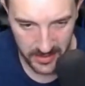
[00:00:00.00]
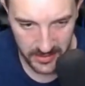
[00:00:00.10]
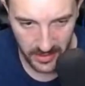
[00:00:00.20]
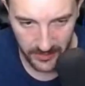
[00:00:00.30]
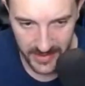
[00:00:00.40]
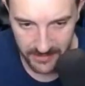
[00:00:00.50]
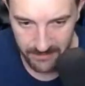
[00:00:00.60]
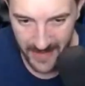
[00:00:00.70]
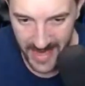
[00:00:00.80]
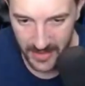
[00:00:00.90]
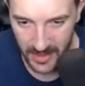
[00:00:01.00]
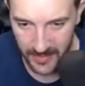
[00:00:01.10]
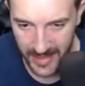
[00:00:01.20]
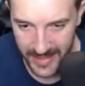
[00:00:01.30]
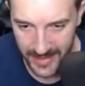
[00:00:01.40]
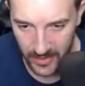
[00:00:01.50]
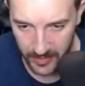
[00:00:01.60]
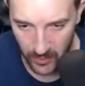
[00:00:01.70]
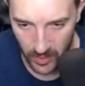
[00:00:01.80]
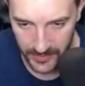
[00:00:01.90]
So he's maybe going to be a little
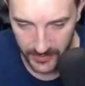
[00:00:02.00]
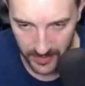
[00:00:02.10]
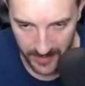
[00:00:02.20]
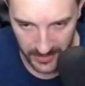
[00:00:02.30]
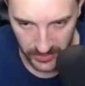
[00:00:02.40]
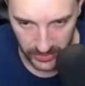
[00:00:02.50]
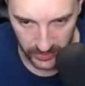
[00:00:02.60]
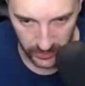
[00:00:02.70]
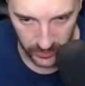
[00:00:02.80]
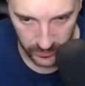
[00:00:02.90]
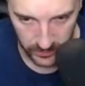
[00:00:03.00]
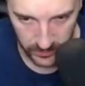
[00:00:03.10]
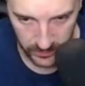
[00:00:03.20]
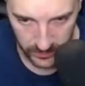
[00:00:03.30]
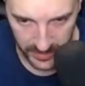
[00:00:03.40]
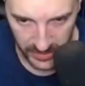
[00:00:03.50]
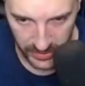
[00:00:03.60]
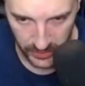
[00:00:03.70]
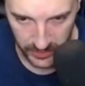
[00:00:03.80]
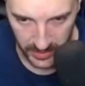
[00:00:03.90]
bit one-dimensional with his
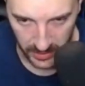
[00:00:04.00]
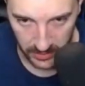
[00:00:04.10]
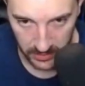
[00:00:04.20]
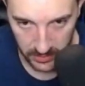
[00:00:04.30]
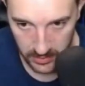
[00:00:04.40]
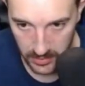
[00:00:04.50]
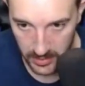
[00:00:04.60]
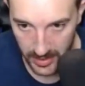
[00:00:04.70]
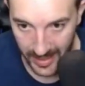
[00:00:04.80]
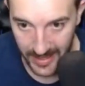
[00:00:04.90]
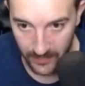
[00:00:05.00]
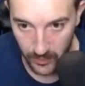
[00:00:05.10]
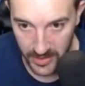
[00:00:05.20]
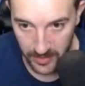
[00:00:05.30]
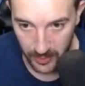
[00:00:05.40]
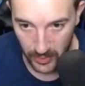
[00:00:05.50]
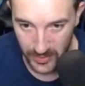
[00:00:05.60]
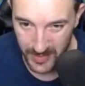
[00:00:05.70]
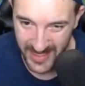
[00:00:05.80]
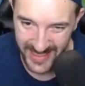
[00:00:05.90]
shooting, even with the
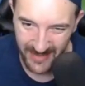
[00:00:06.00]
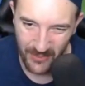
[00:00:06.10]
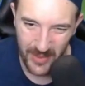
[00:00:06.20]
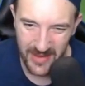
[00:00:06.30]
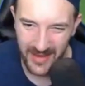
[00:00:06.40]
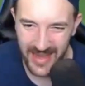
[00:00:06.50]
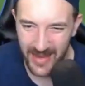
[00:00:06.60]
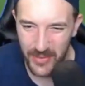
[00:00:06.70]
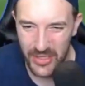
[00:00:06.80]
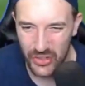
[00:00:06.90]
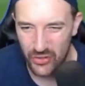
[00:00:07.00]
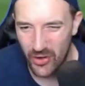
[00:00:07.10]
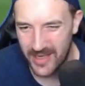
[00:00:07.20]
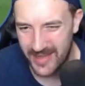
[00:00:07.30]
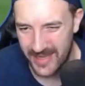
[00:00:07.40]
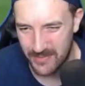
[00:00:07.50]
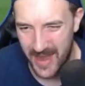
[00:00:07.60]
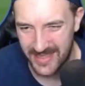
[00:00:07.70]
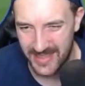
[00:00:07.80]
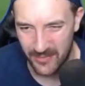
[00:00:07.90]
boost. But then again, with your striker, that's
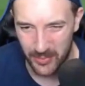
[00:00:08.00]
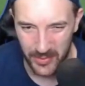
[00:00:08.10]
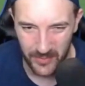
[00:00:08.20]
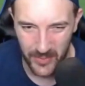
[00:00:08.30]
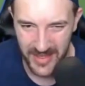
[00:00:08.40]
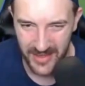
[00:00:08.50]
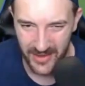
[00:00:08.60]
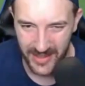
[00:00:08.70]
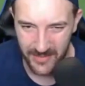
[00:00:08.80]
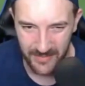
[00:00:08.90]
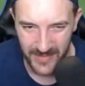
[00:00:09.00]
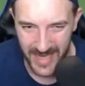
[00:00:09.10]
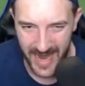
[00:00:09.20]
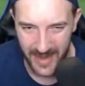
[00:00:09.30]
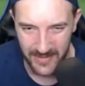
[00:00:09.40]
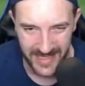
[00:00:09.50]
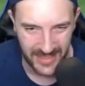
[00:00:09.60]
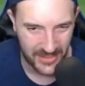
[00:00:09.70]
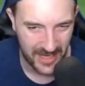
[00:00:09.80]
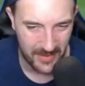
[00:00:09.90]
massive, but with your, like,
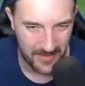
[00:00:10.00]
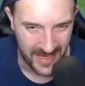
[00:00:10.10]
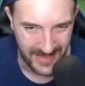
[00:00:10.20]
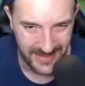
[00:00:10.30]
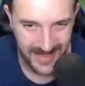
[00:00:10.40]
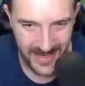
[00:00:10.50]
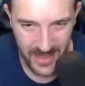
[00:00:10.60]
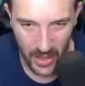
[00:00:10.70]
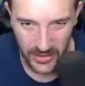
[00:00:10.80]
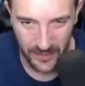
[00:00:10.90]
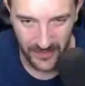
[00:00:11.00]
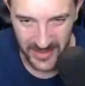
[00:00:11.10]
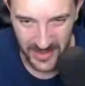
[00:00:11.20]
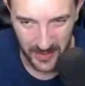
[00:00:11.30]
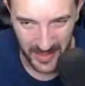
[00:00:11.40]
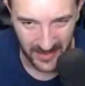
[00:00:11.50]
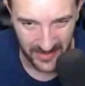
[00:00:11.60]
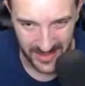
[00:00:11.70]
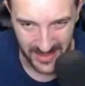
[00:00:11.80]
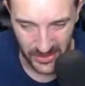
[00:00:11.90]
cam/centre mid, I don't know if it's as big
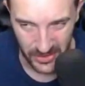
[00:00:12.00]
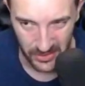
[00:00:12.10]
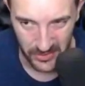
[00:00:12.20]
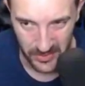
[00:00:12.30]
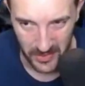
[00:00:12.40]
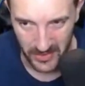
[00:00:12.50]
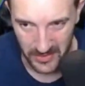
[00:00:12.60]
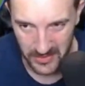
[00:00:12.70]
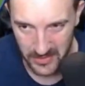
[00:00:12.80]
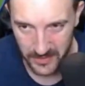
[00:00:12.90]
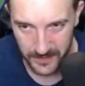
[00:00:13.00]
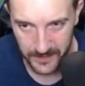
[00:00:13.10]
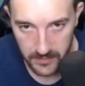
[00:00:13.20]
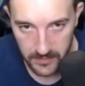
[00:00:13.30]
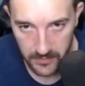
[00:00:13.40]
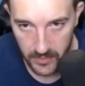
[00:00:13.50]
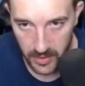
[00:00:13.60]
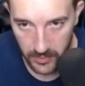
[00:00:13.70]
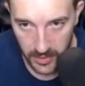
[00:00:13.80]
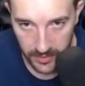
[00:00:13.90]
as an issue, to be honest.
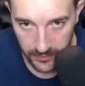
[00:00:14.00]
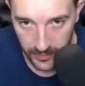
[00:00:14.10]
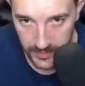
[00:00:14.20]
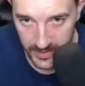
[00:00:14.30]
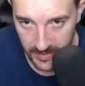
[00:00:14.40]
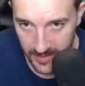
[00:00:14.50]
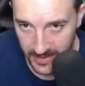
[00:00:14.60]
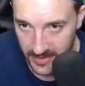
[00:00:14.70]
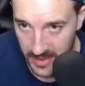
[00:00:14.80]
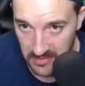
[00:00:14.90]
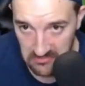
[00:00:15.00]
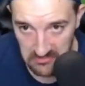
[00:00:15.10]
Right, we'll go through St. Max there.